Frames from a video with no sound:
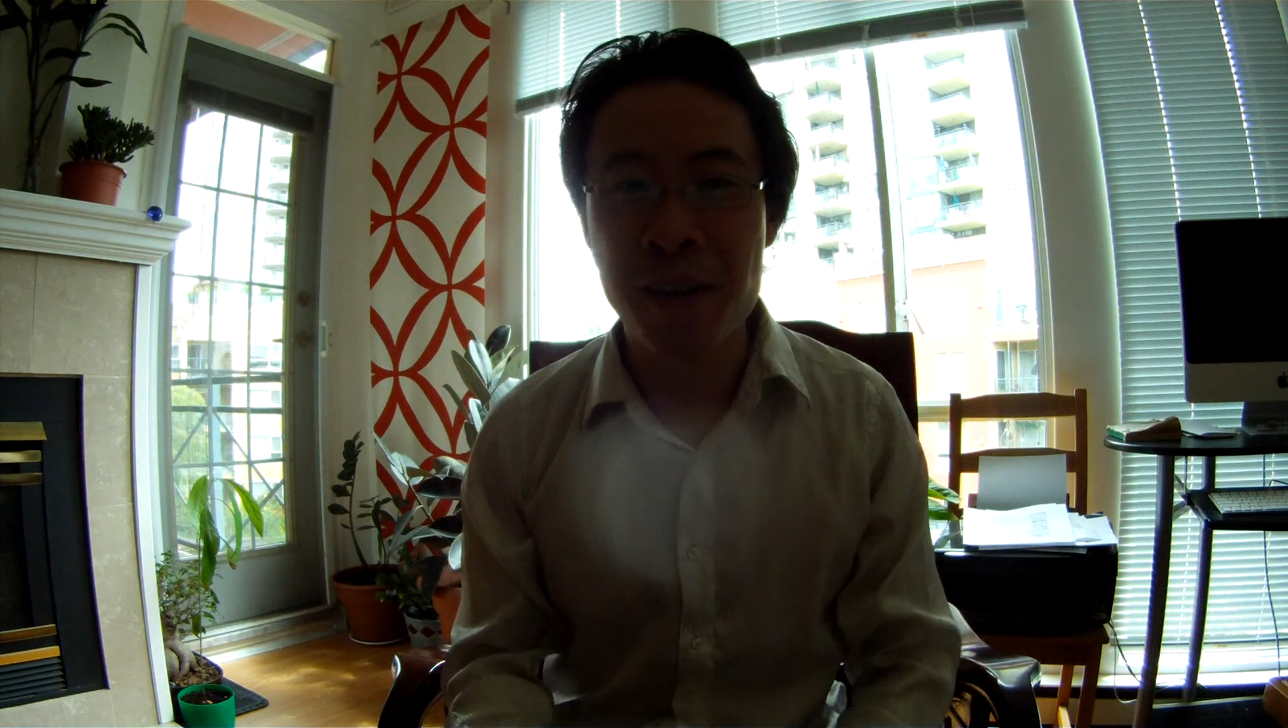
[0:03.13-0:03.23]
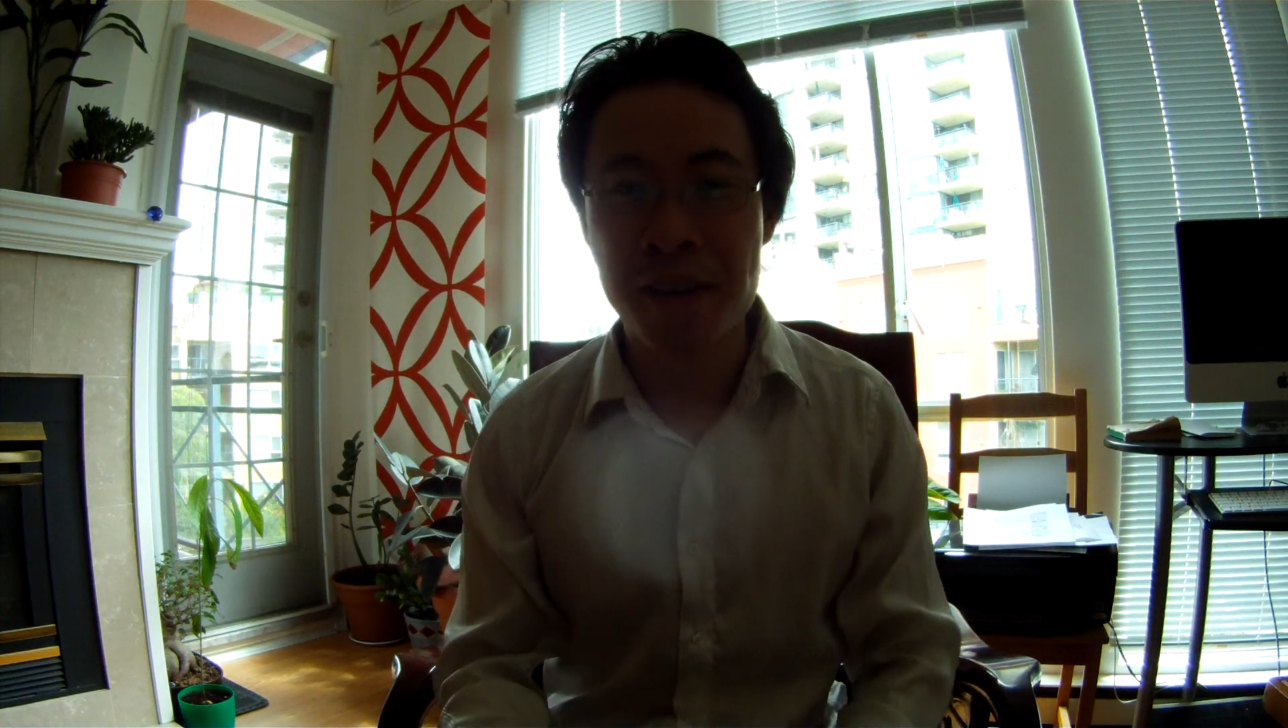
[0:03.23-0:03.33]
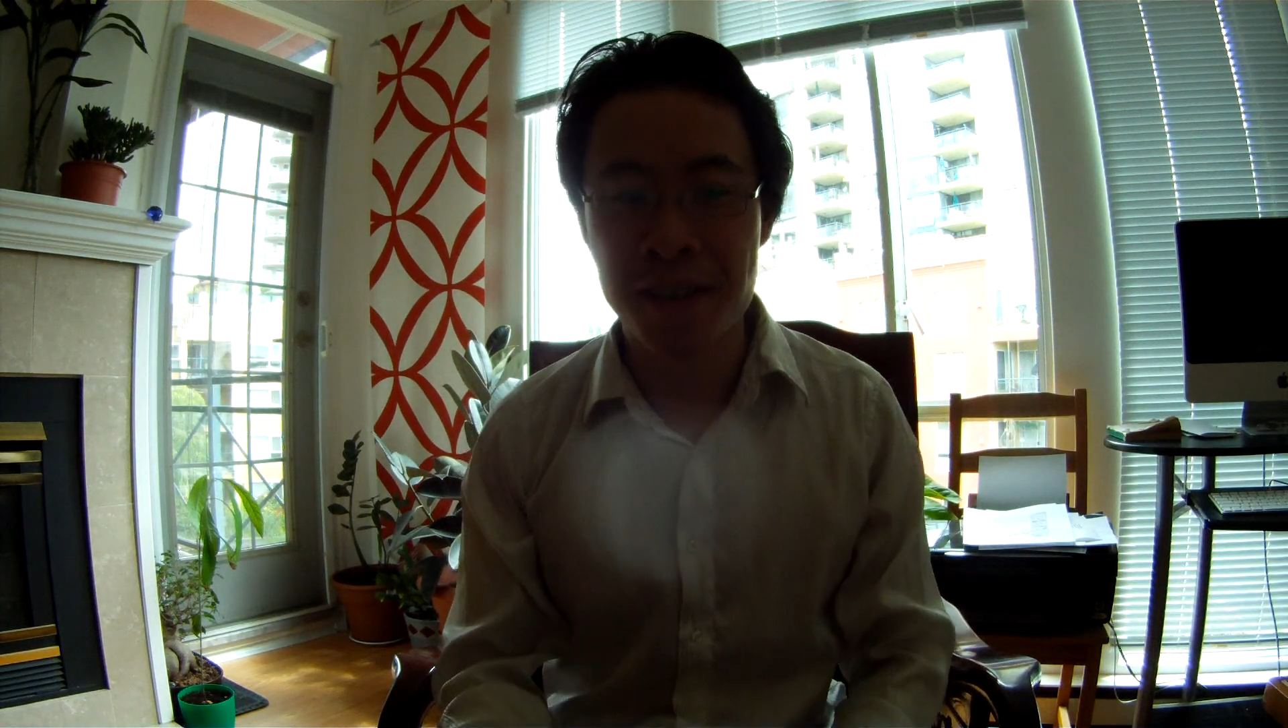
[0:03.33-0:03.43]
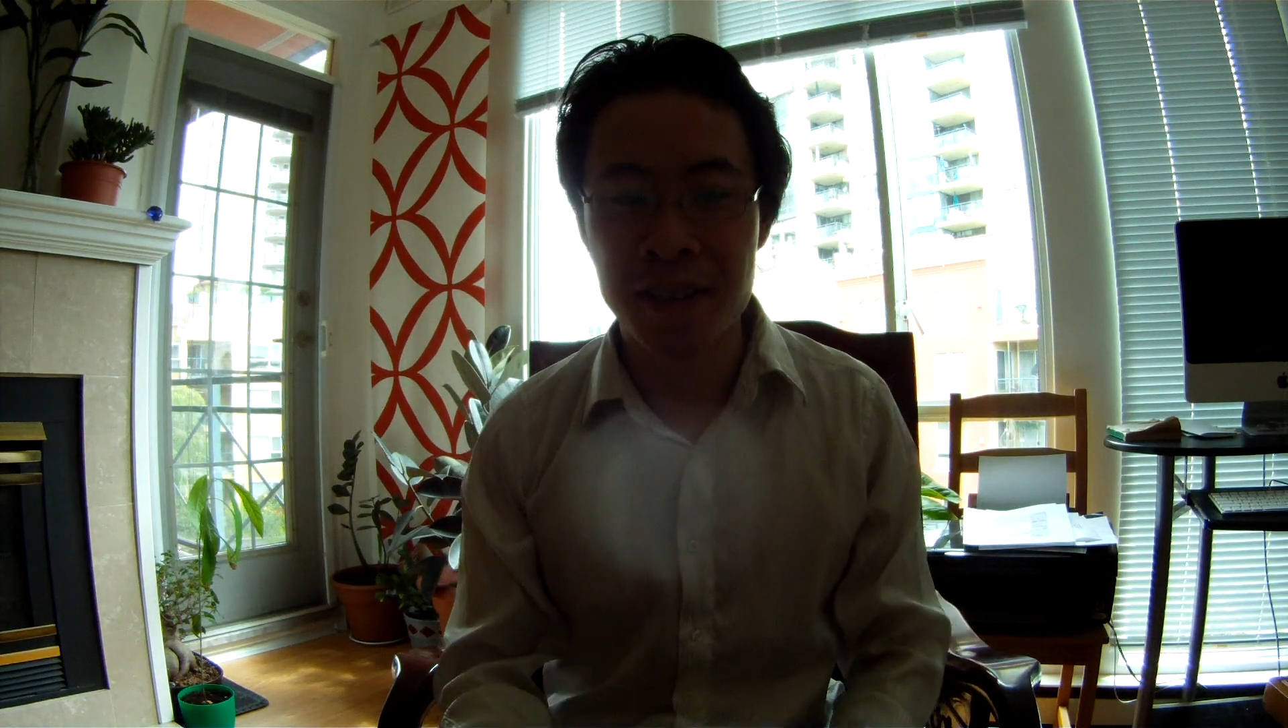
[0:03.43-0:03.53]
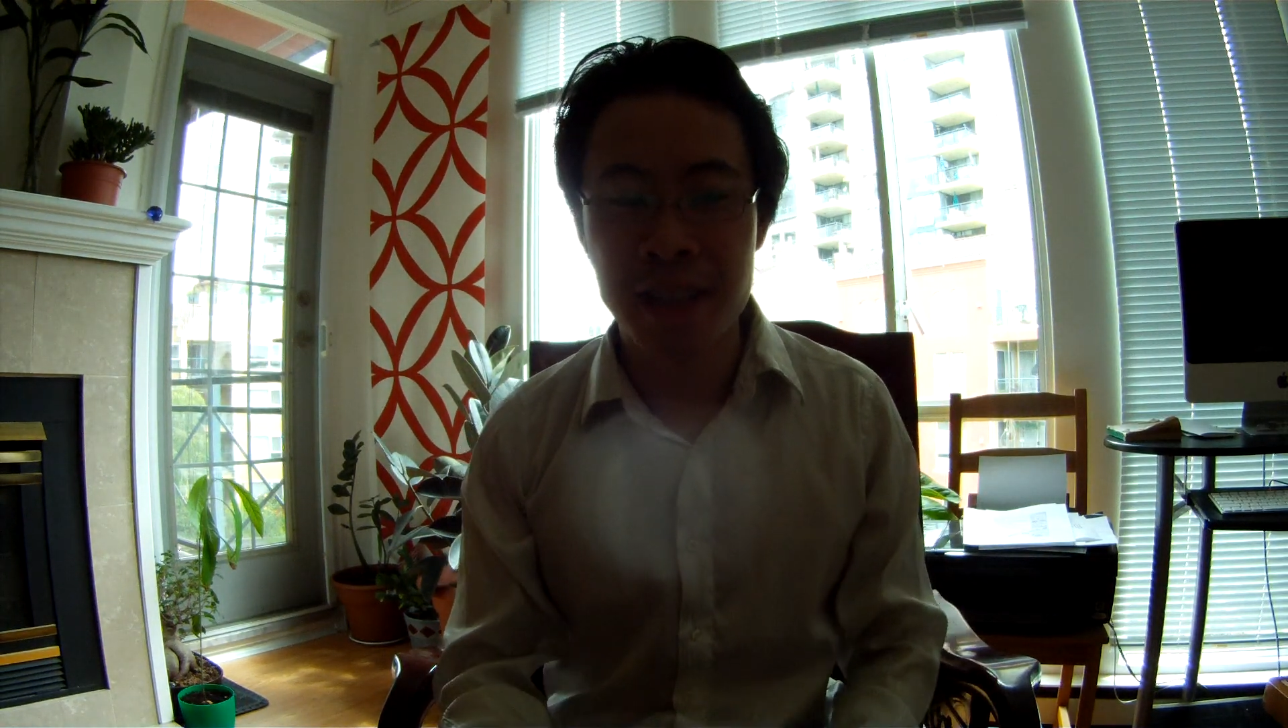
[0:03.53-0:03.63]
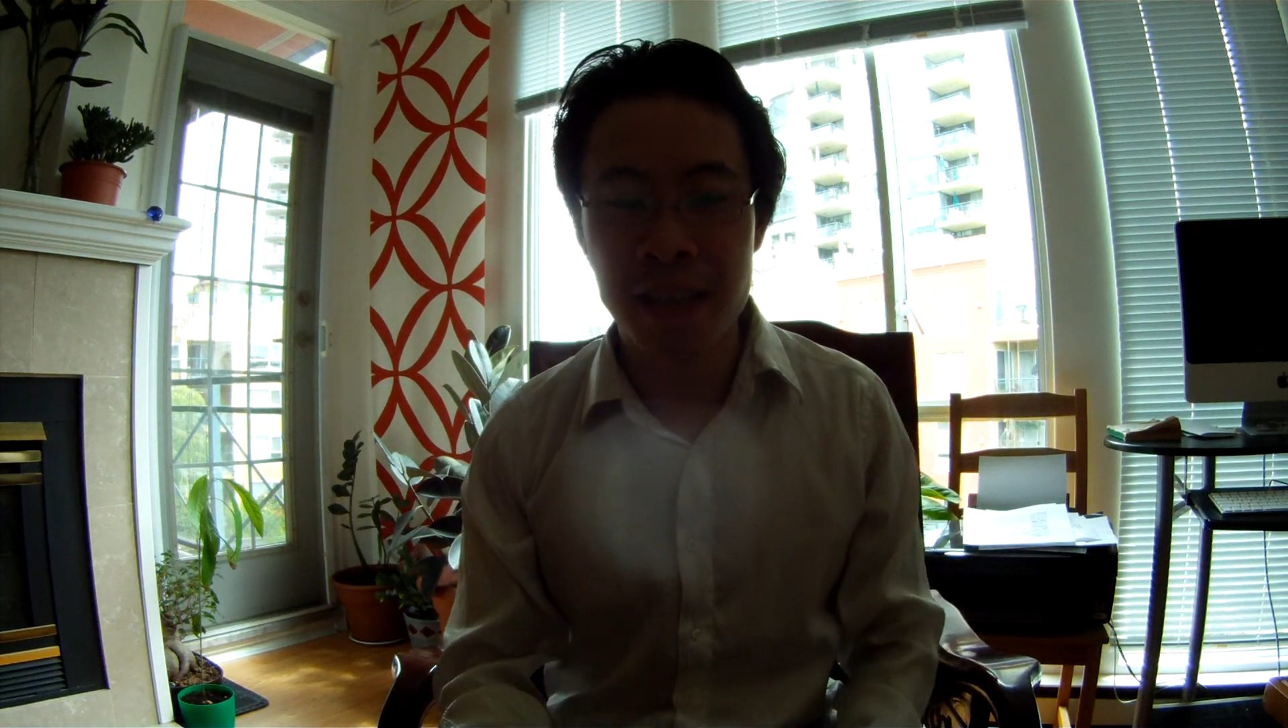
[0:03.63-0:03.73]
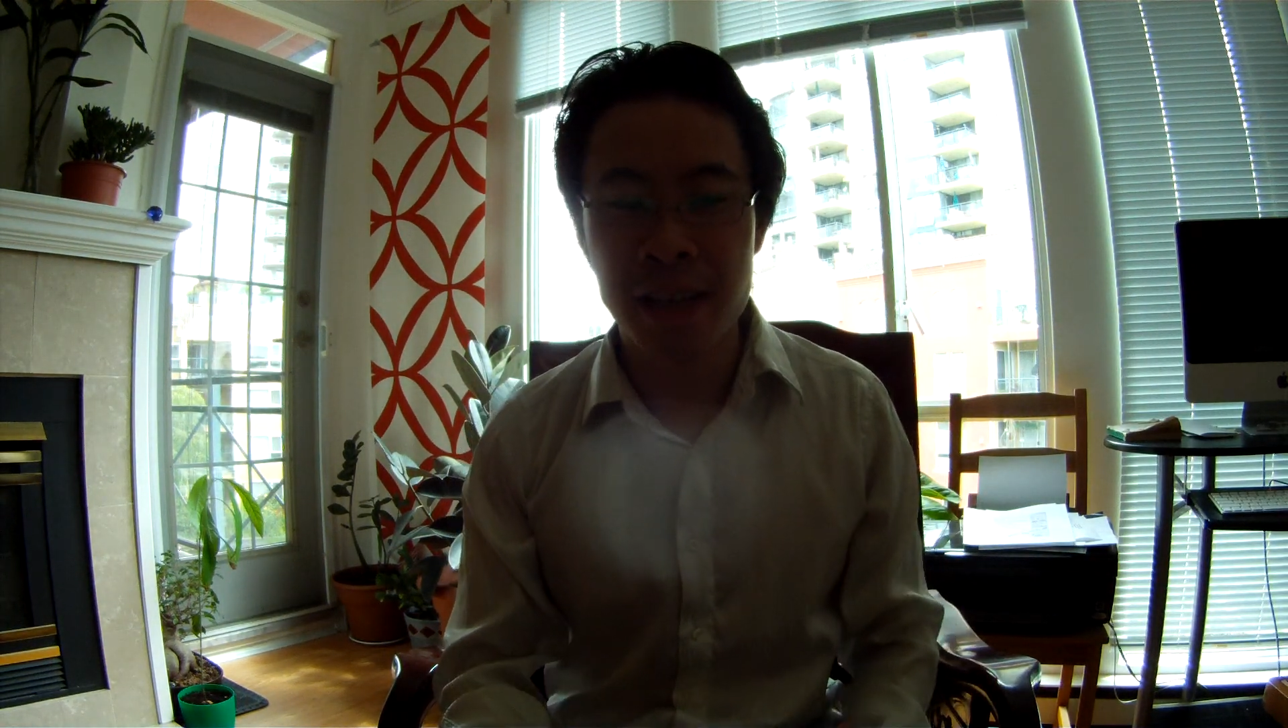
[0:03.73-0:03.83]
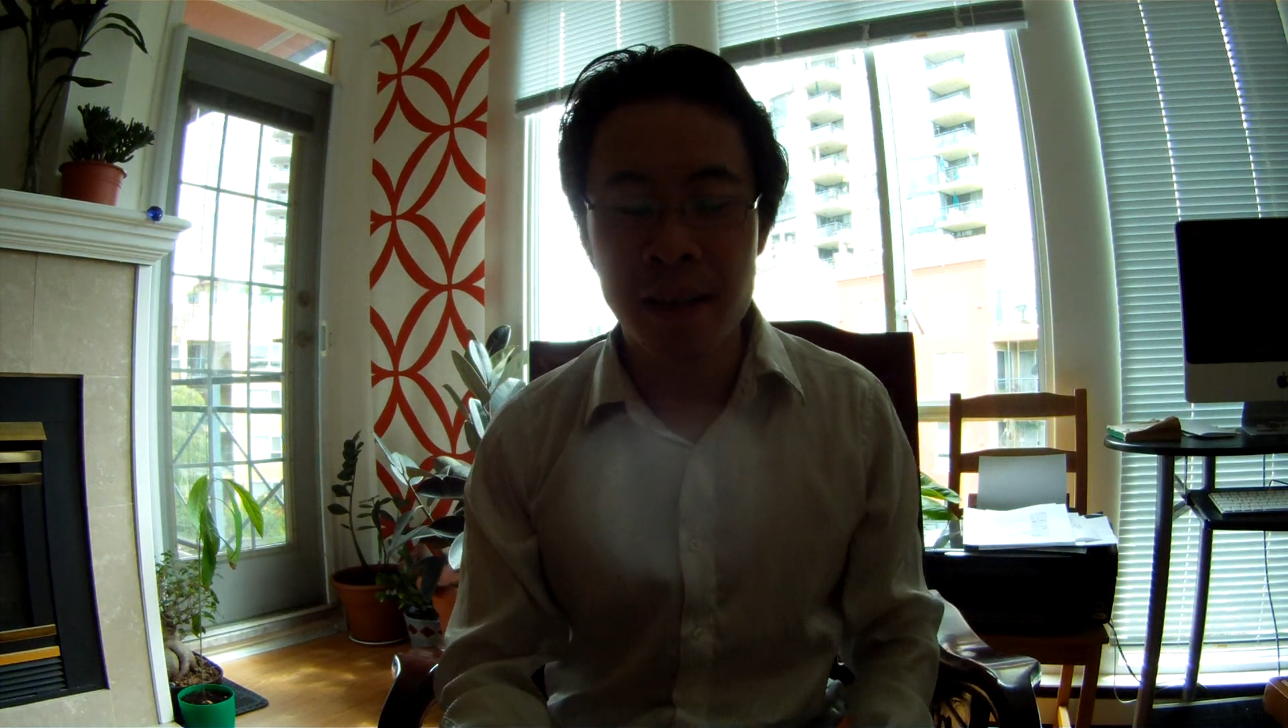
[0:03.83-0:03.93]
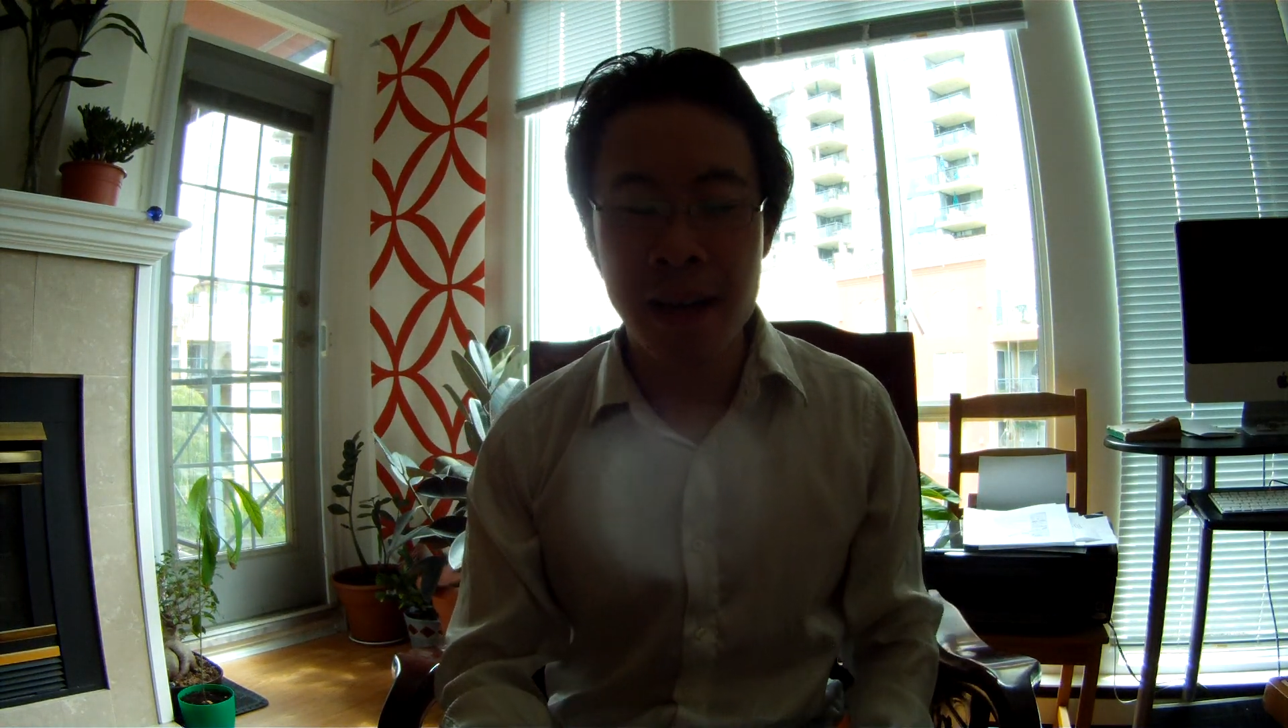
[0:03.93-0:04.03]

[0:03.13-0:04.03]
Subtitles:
here today,